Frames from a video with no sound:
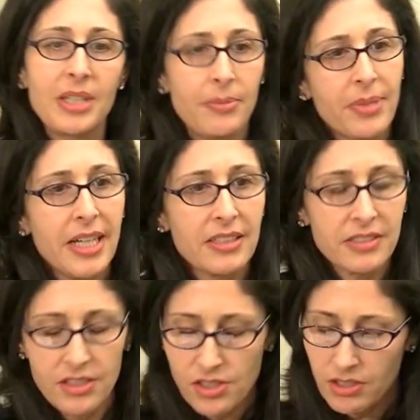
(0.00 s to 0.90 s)
impact
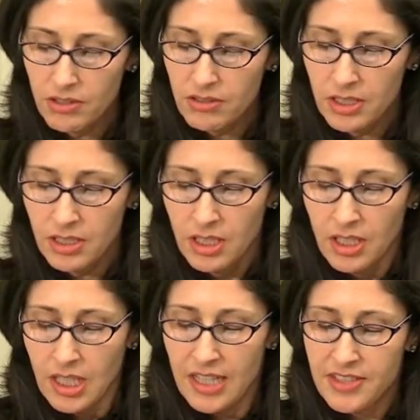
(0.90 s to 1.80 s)
on children
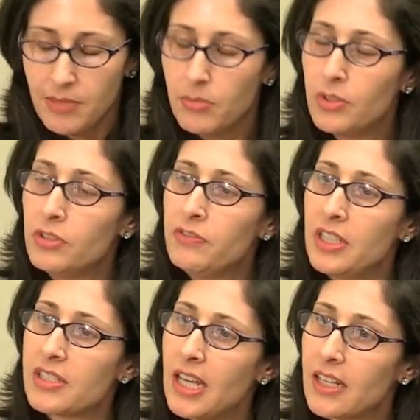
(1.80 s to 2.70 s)
as they move
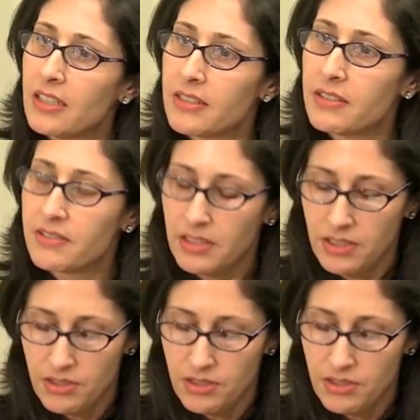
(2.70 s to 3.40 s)
into adolescence and